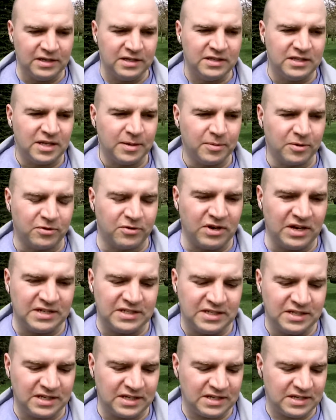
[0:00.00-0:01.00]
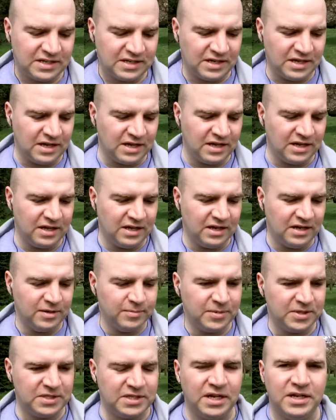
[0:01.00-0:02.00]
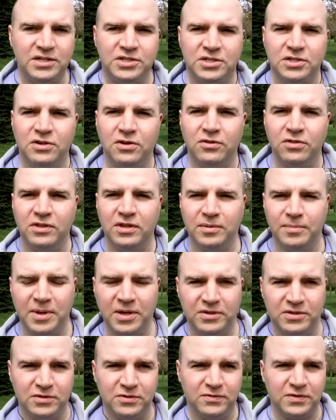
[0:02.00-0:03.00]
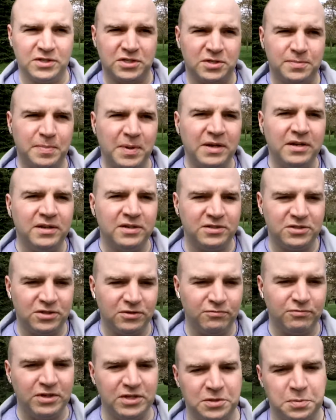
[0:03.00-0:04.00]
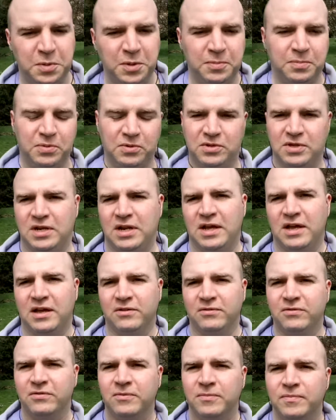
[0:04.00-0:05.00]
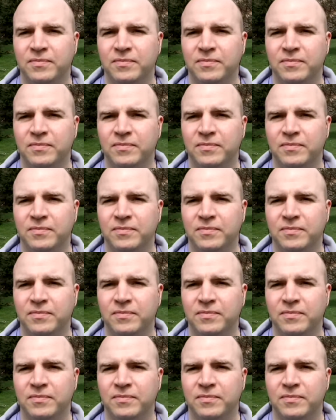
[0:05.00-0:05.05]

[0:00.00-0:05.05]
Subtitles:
democratic limitation on the amount of expenditure rich people could have.